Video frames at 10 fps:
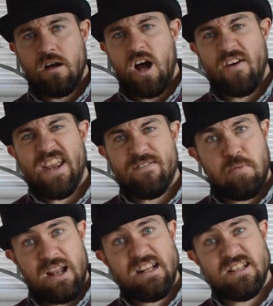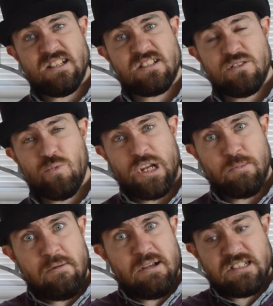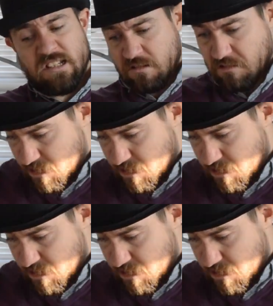I've never played it. What am I missing?